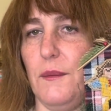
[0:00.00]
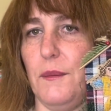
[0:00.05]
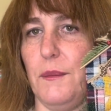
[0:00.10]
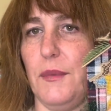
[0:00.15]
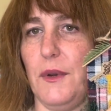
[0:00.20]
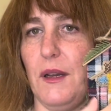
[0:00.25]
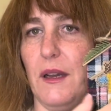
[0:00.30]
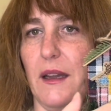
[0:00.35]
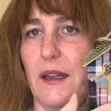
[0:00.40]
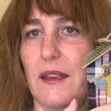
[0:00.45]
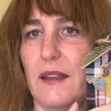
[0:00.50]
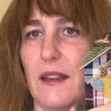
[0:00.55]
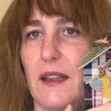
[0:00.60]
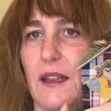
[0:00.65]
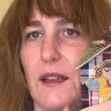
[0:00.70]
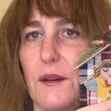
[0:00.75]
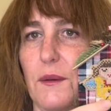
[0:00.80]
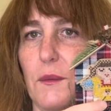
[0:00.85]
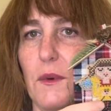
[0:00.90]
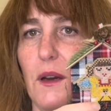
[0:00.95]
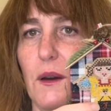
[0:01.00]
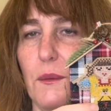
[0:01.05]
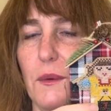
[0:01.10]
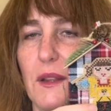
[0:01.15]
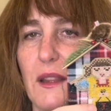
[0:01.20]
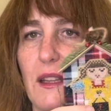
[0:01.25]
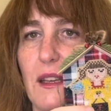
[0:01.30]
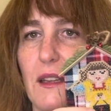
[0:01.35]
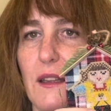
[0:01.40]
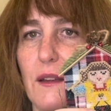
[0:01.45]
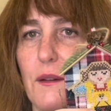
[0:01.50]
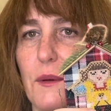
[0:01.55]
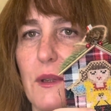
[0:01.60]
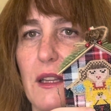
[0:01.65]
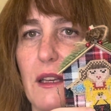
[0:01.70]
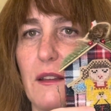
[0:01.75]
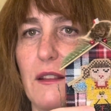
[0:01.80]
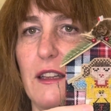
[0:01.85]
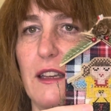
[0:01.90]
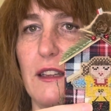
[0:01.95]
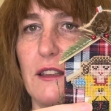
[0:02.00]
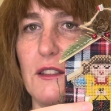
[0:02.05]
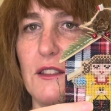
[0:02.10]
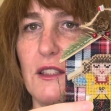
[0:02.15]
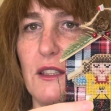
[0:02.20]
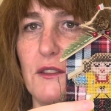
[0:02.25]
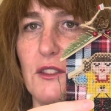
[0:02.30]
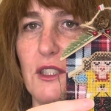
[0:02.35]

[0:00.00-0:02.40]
but I think, well, without the other stuff,